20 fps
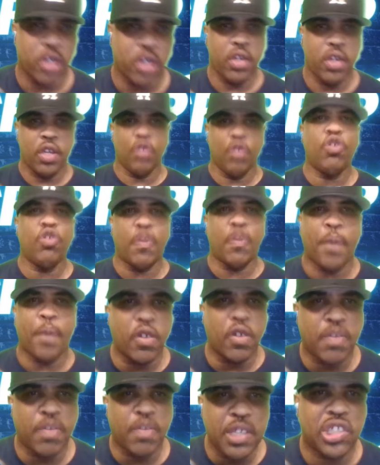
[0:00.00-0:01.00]
You're supposed
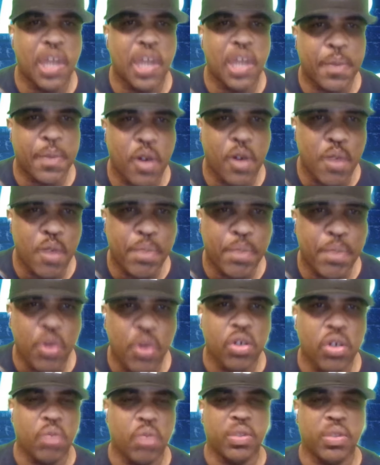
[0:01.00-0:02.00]
to be jumping on
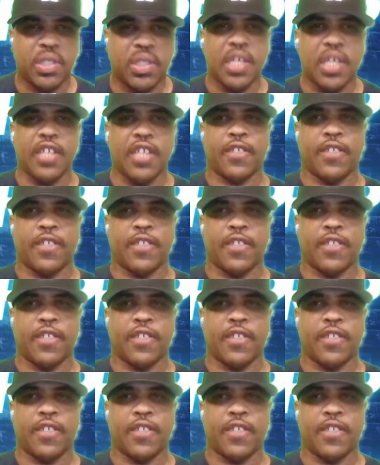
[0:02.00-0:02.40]
board with this.